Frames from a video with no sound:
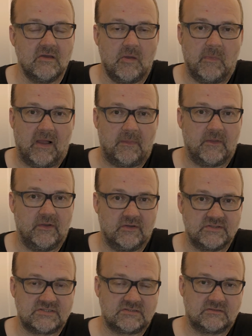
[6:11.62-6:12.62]
about the
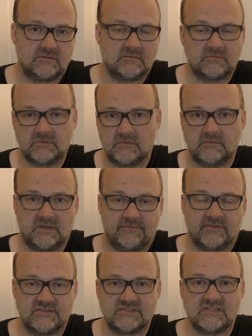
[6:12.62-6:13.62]
noise uh,
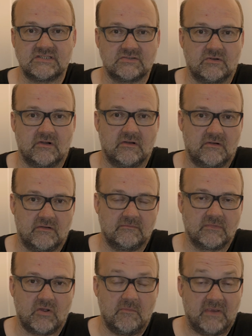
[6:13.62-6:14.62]
differences or, or
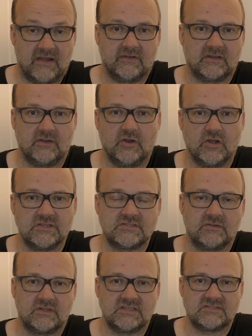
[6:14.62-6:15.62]
comparing the noise
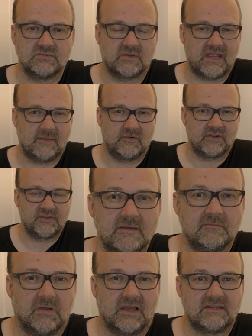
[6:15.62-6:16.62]
on these two cameras.
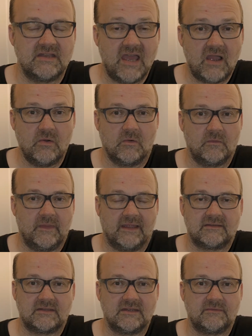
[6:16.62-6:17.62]
But now
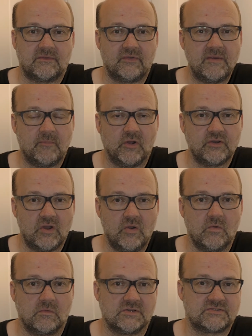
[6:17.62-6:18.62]
that the 3.0
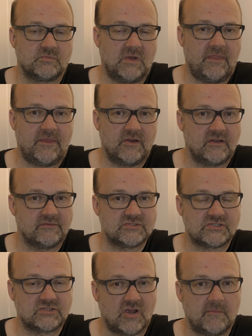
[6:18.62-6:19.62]
was one third of a
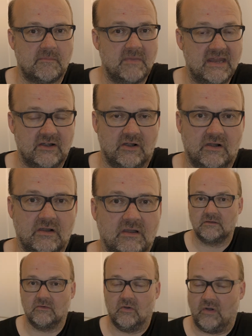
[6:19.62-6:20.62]
stop better
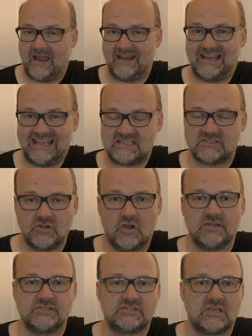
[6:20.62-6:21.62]
or had less
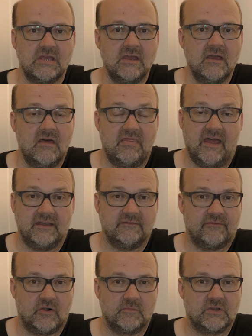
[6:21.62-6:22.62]
noise than the
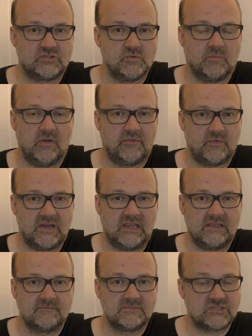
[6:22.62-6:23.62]
firmware
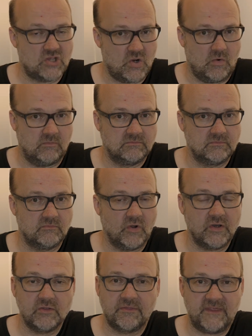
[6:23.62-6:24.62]
2.3. So
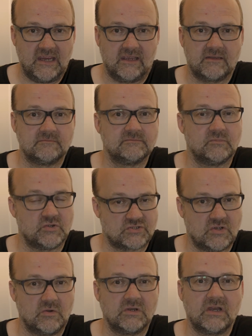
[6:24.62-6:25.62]
what do you think? What's
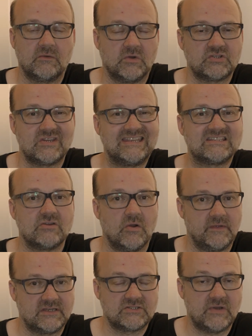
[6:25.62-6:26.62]
going, what is
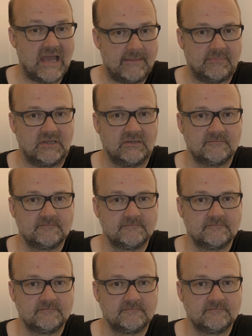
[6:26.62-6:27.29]
going to happen?